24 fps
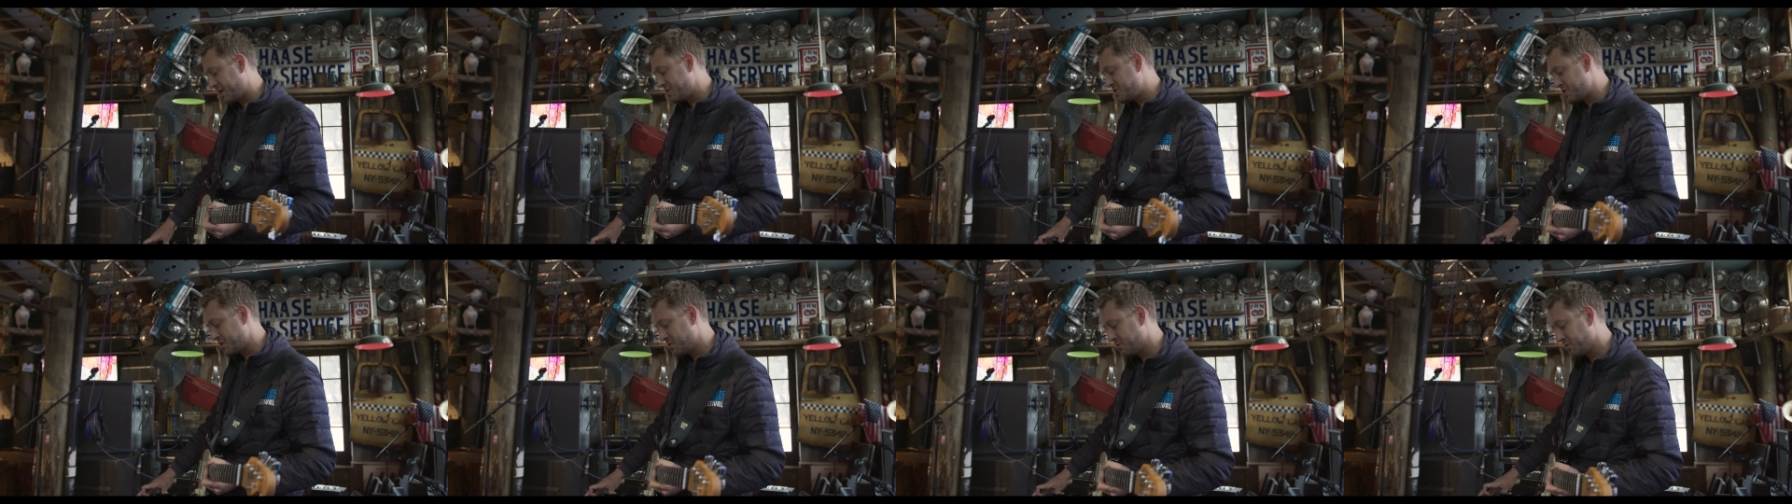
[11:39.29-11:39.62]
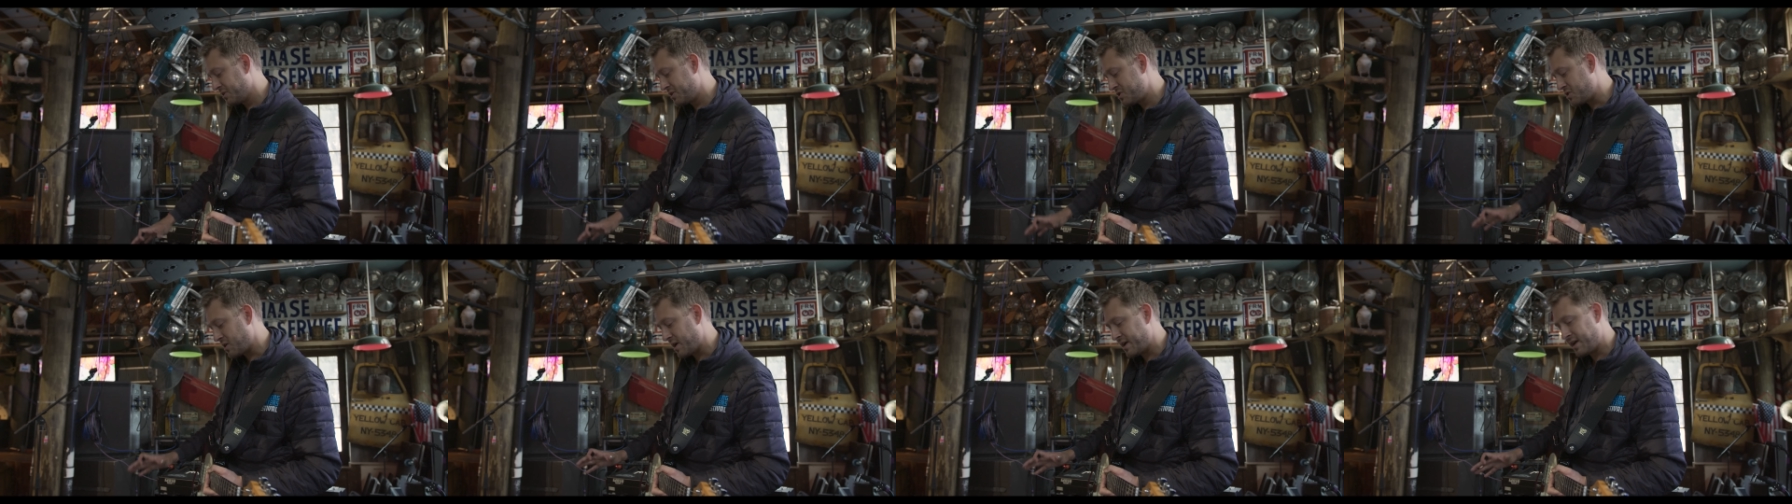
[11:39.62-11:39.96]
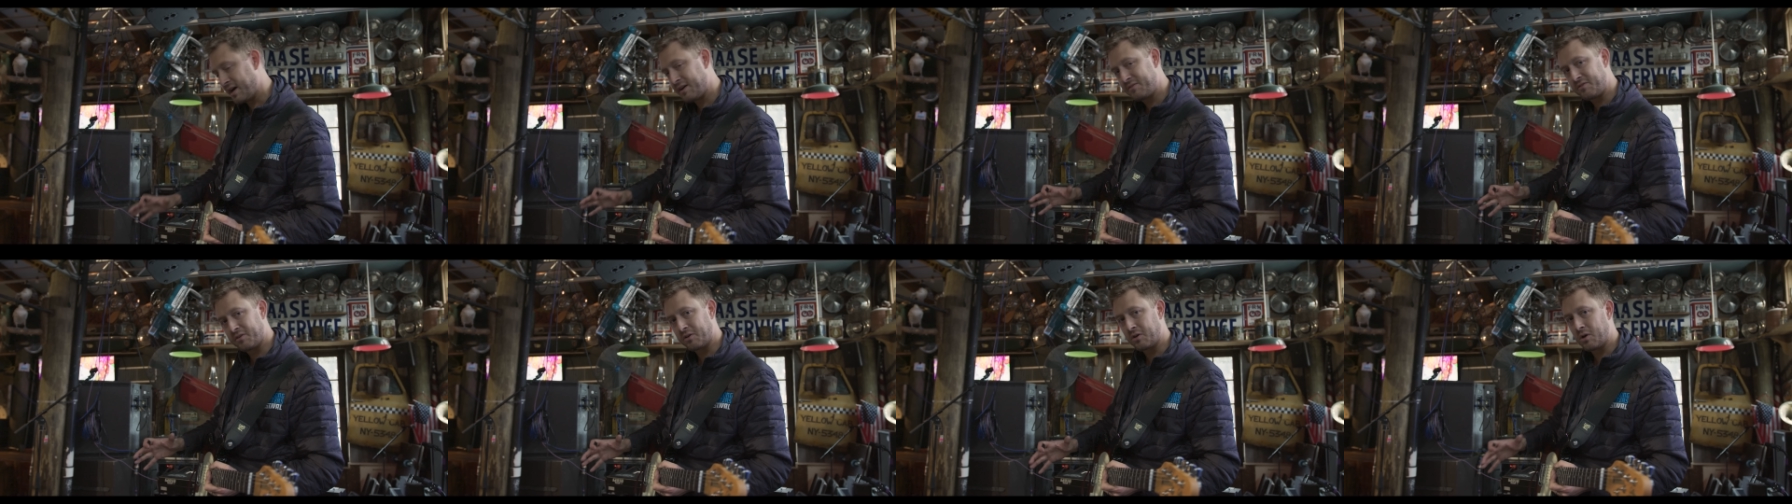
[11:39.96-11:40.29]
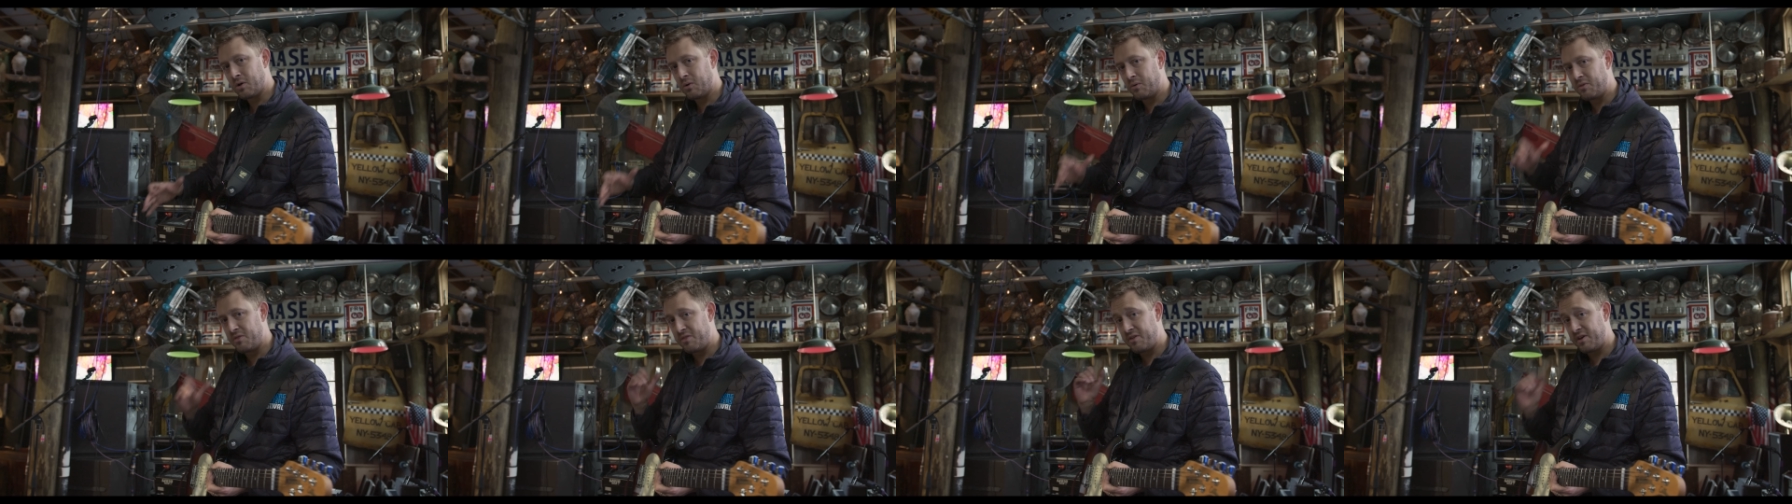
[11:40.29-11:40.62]
I generally try not to
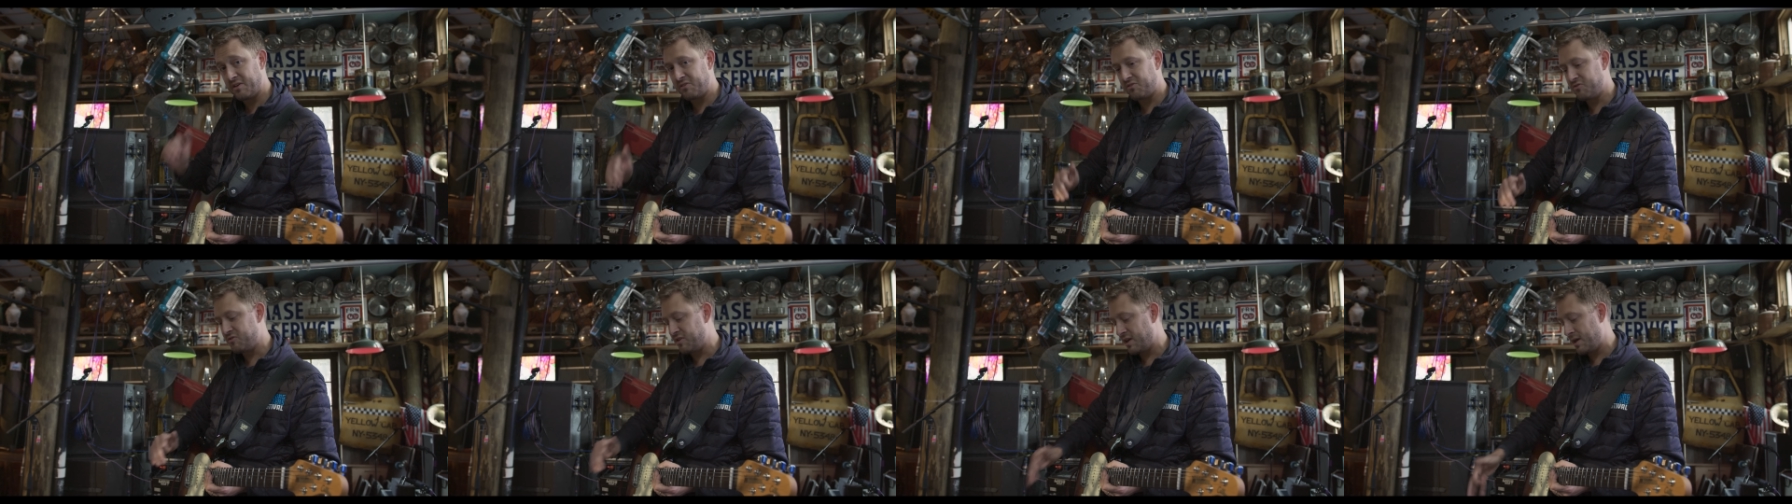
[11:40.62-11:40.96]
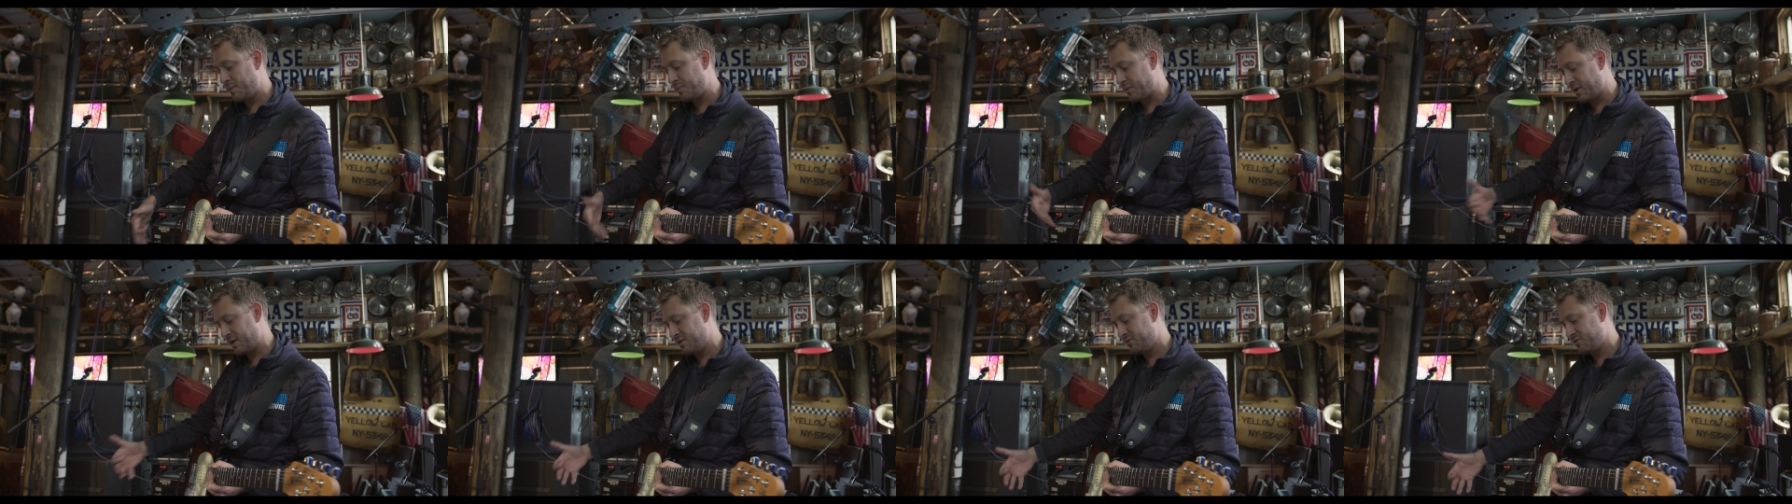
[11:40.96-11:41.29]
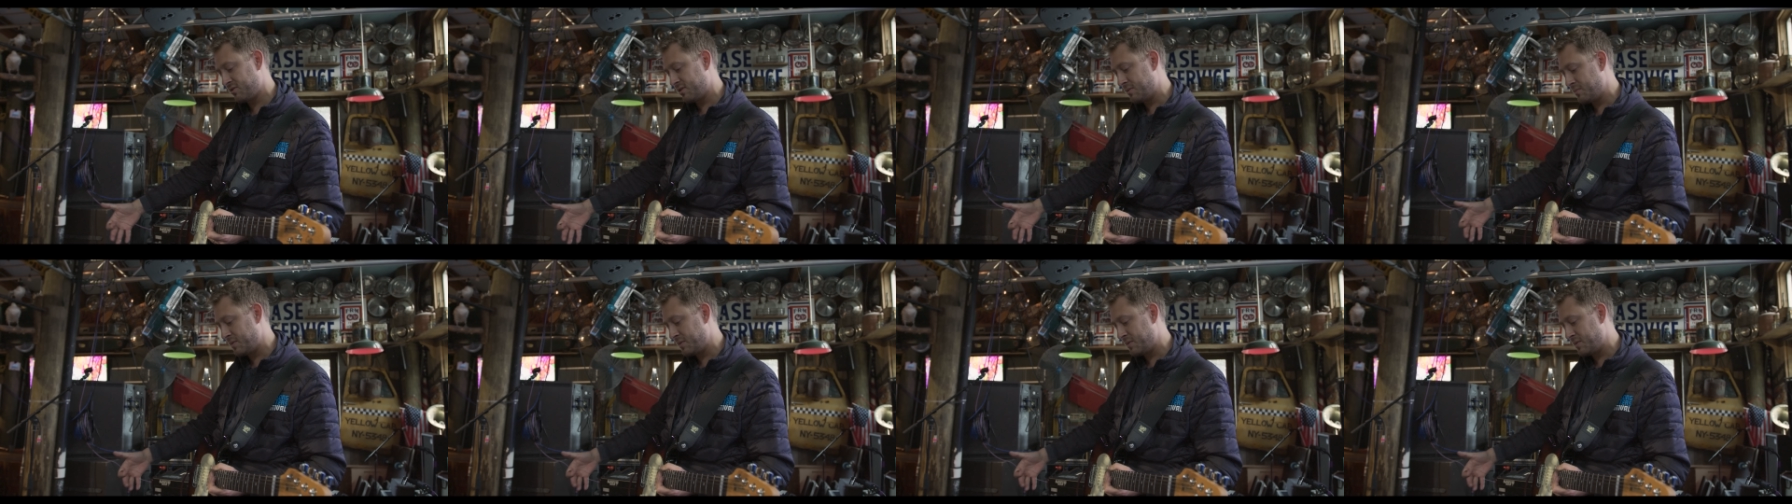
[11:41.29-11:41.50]
go this deep into